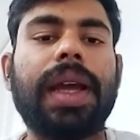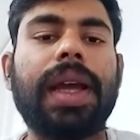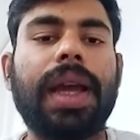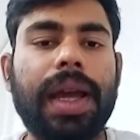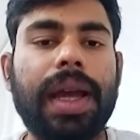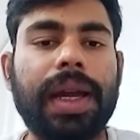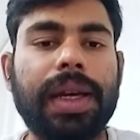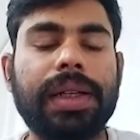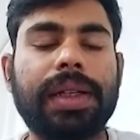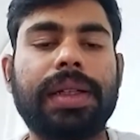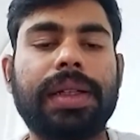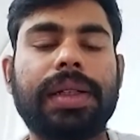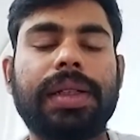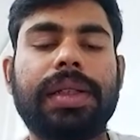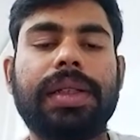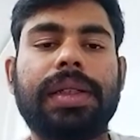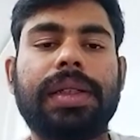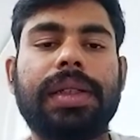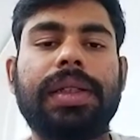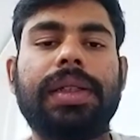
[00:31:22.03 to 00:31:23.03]
and
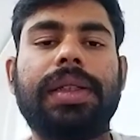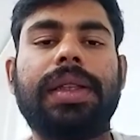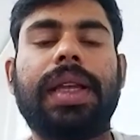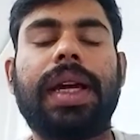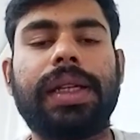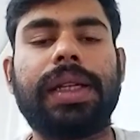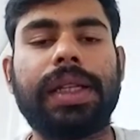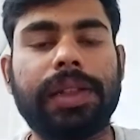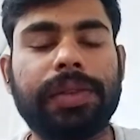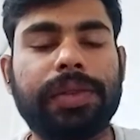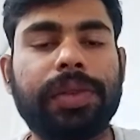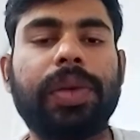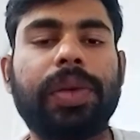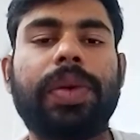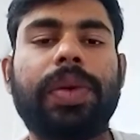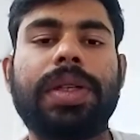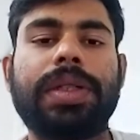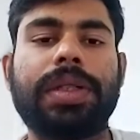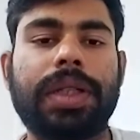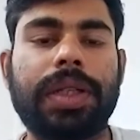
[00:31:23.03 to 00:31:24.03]
uh, that gives you
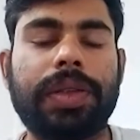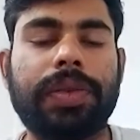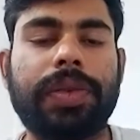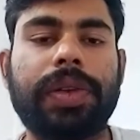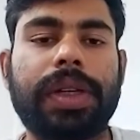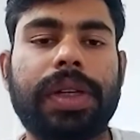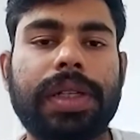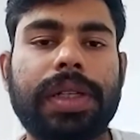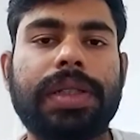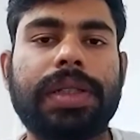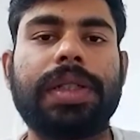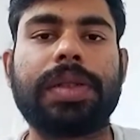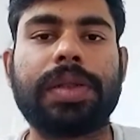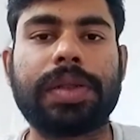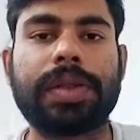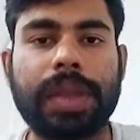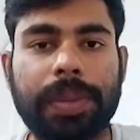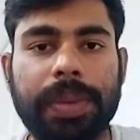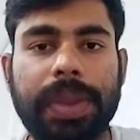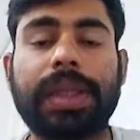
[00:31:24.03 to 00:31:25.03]
a virtual infrastructure. So
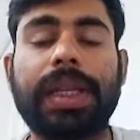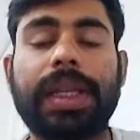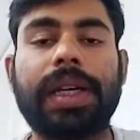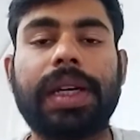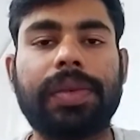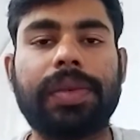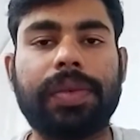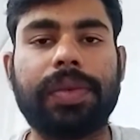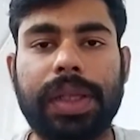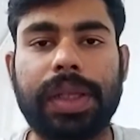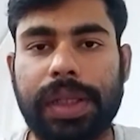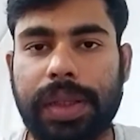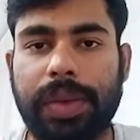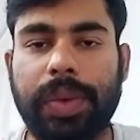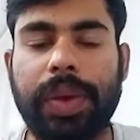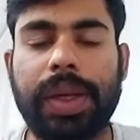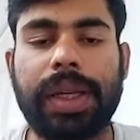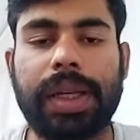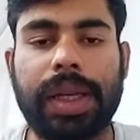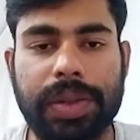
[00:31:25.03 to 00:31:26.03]
something that we're
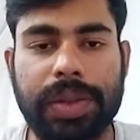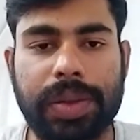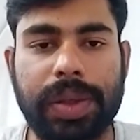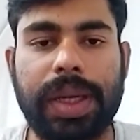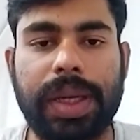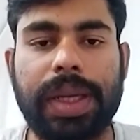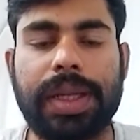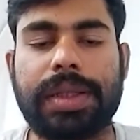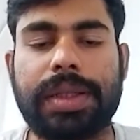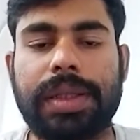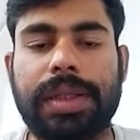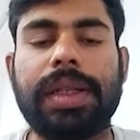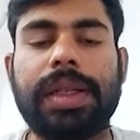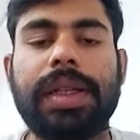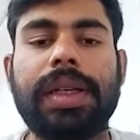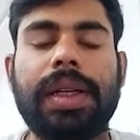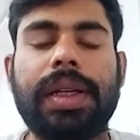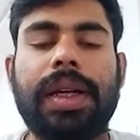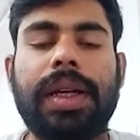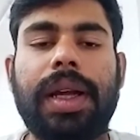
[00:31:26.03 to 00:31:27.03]
doing in education
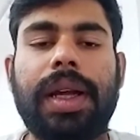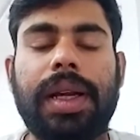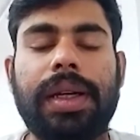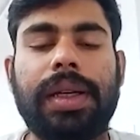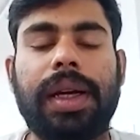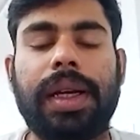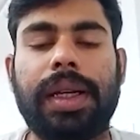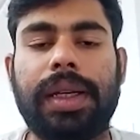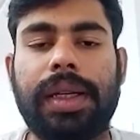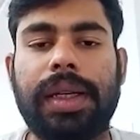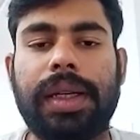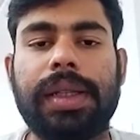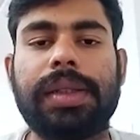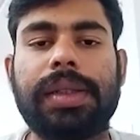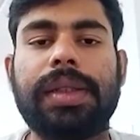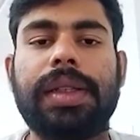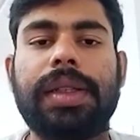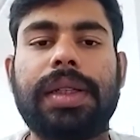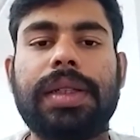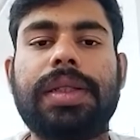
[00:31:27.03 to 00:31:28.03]
at I D
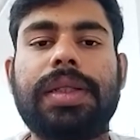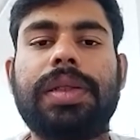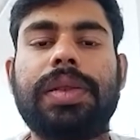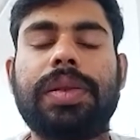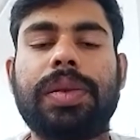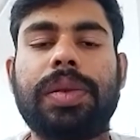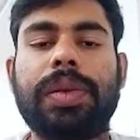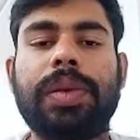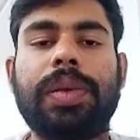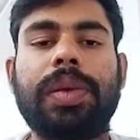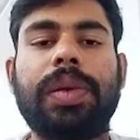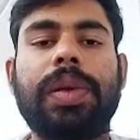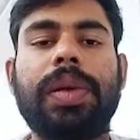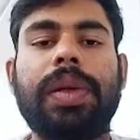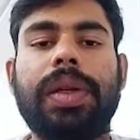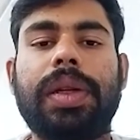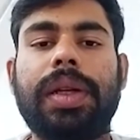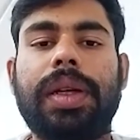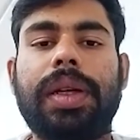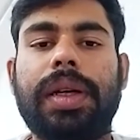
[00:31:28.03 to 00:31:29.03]
S is to
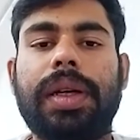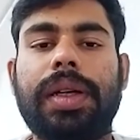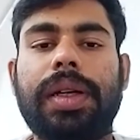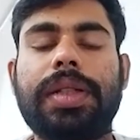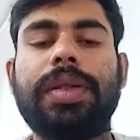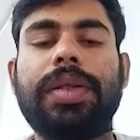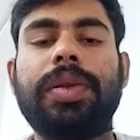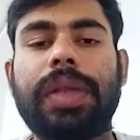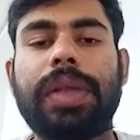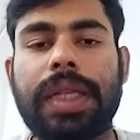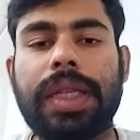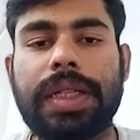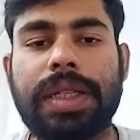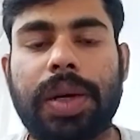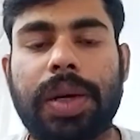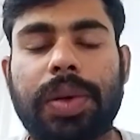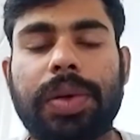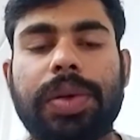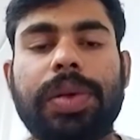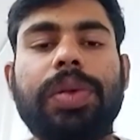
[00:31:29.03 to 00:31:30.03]
uh, is to reach
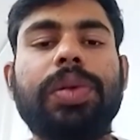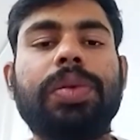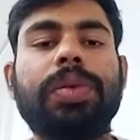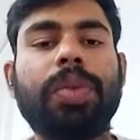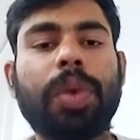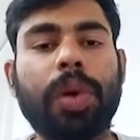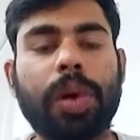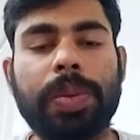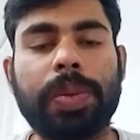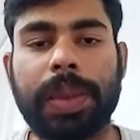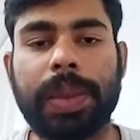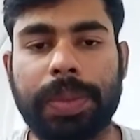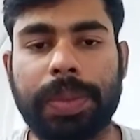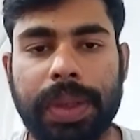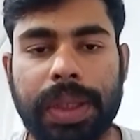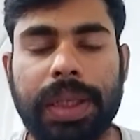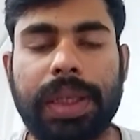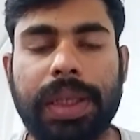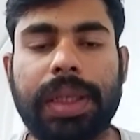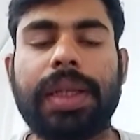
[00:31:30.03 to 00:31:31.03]
out to more
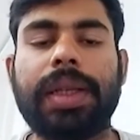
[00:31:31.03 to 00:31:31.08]
people